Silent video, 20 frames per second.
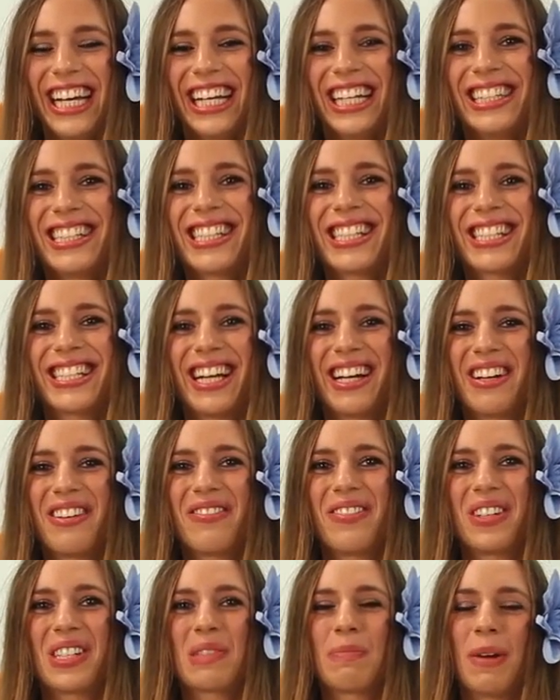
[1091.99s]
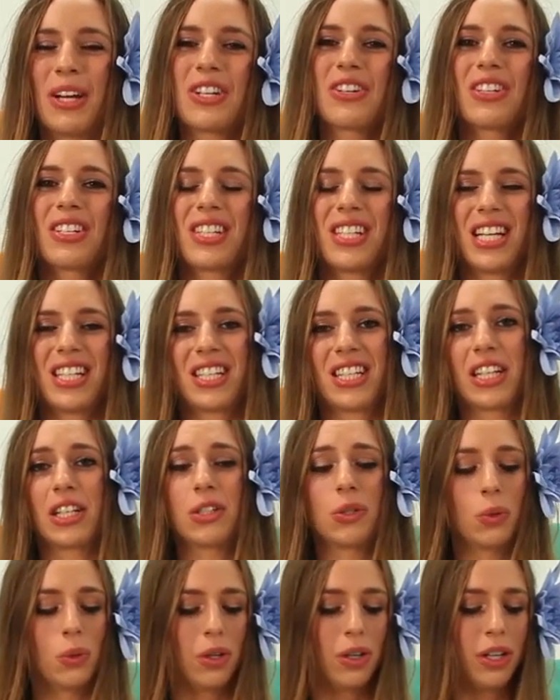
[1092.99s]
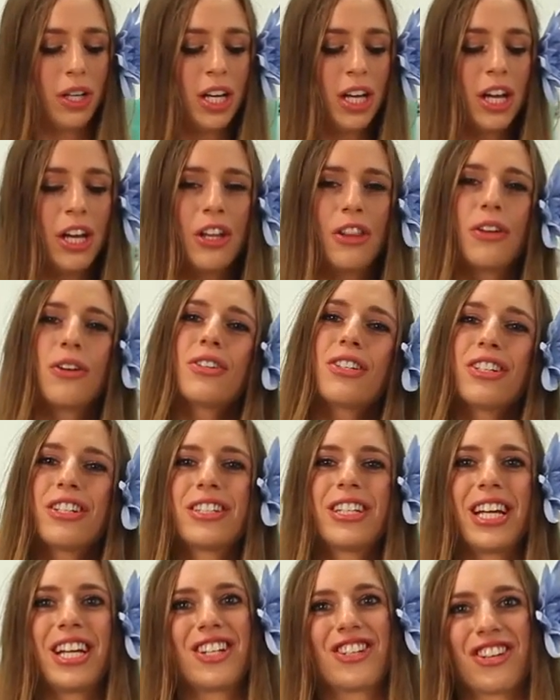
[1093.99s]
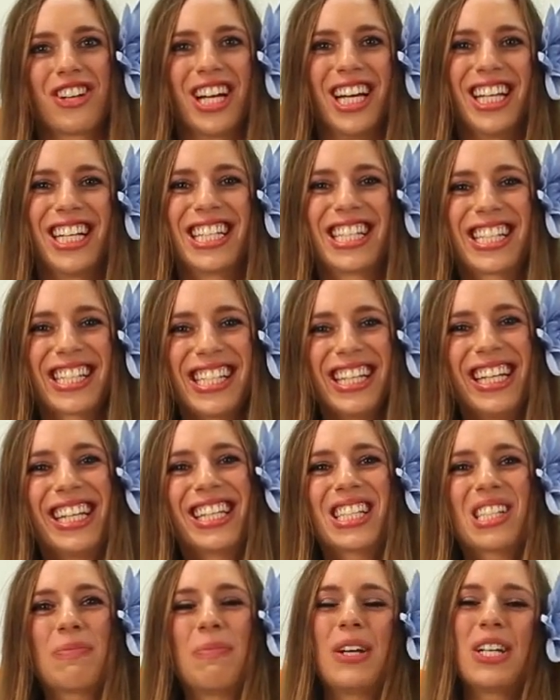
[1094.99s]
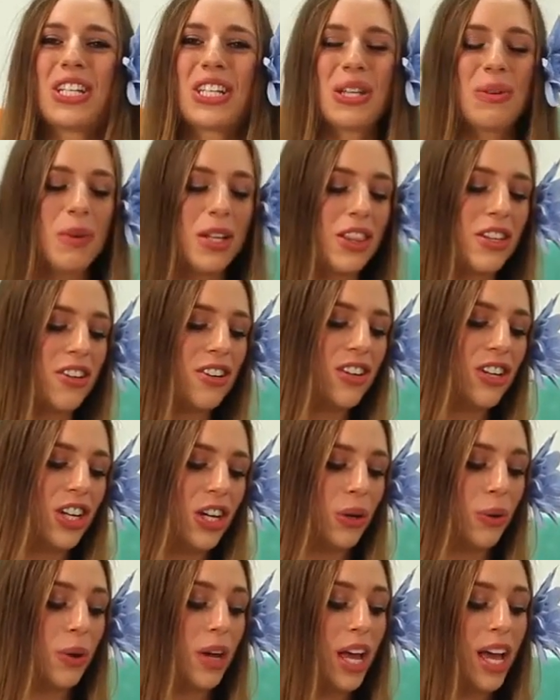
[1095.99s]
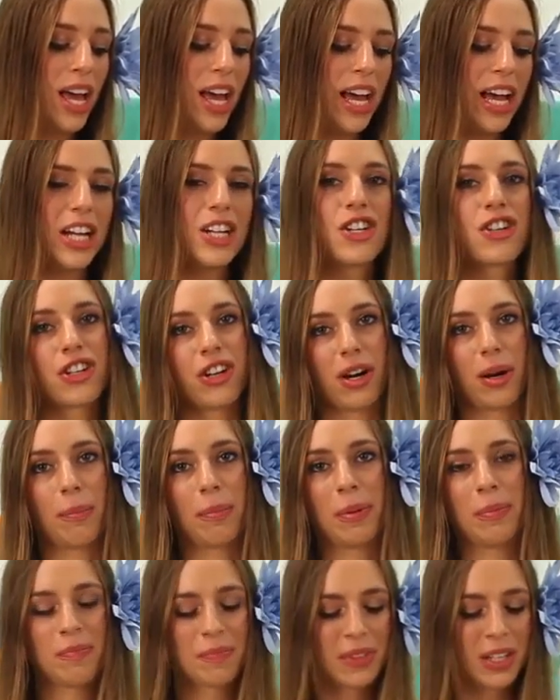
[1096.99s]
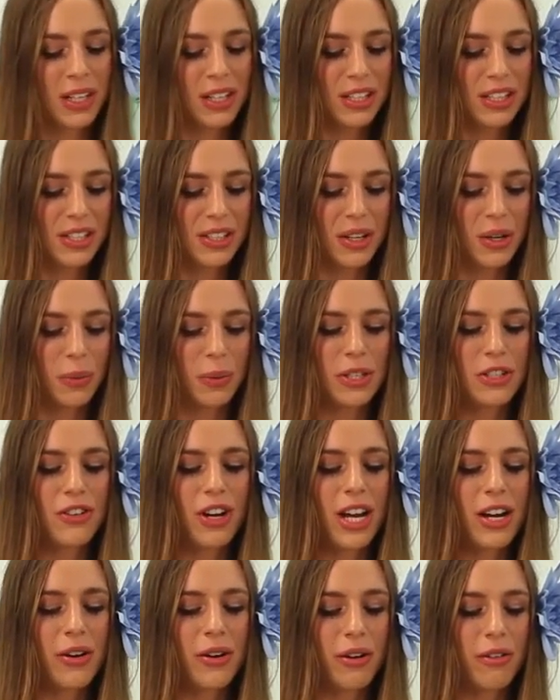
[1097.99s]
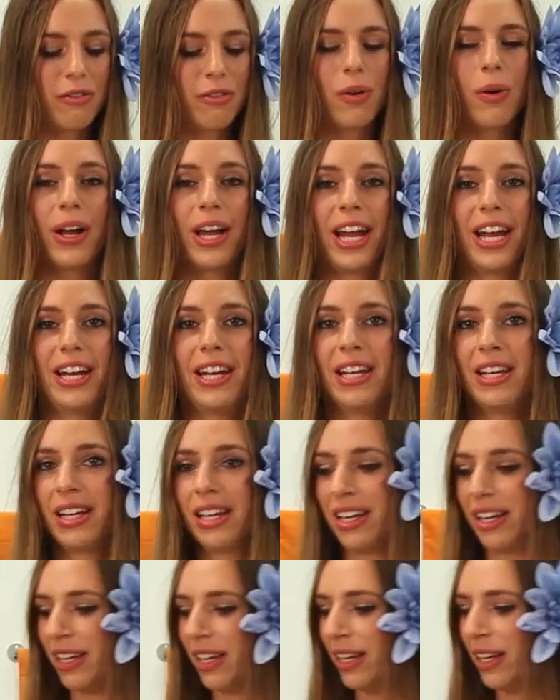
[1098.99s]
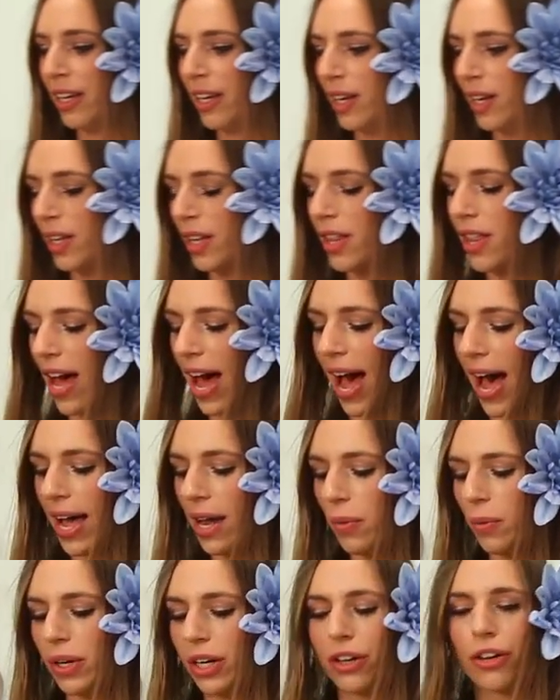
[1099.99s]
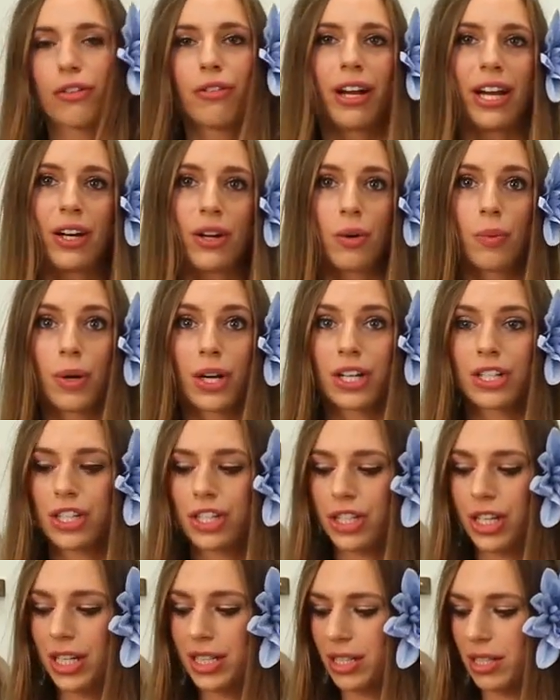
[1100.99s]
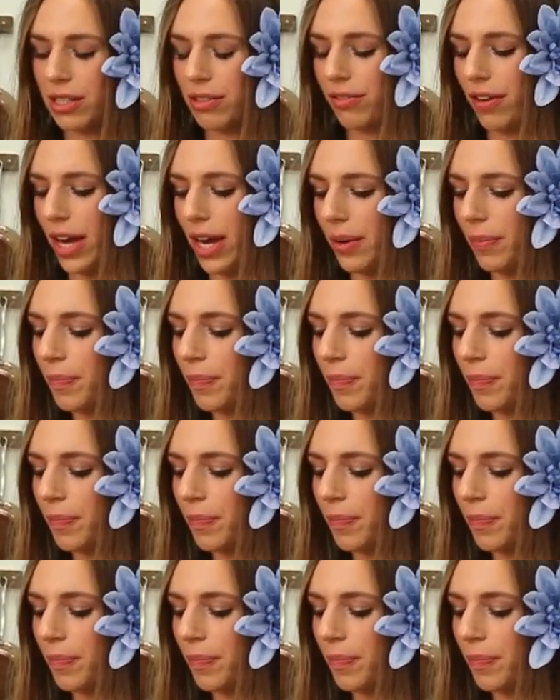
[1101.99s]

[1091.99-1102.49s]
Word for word: instead of the special zesting tool. Those are dangerous, especially when they're new and sharp. So we try to avoid that when a grater works just as fine.